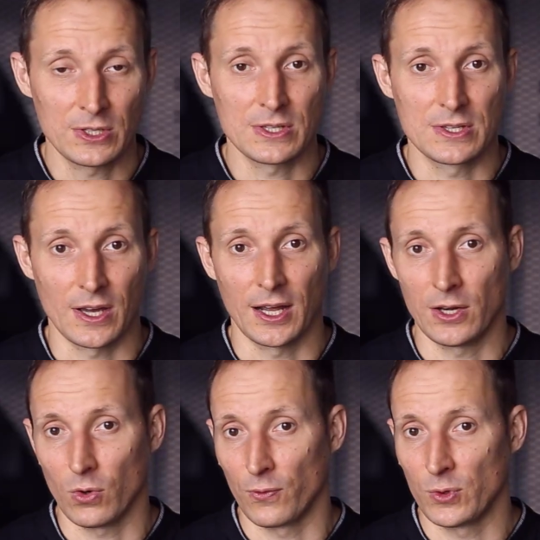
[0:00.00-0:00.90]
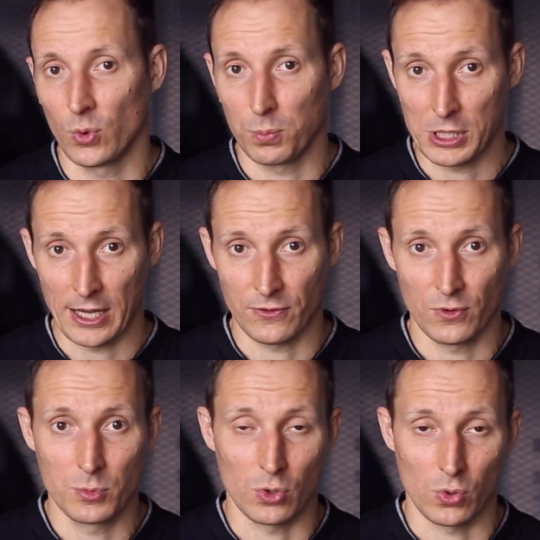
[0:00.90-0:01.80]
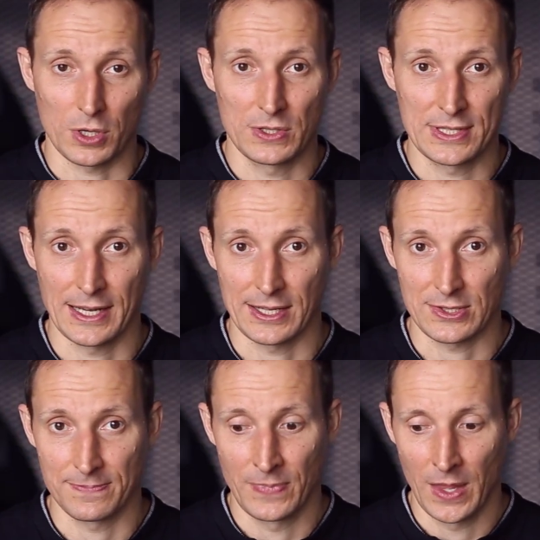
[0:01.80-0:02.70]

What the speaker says: design of your platform or SaaS.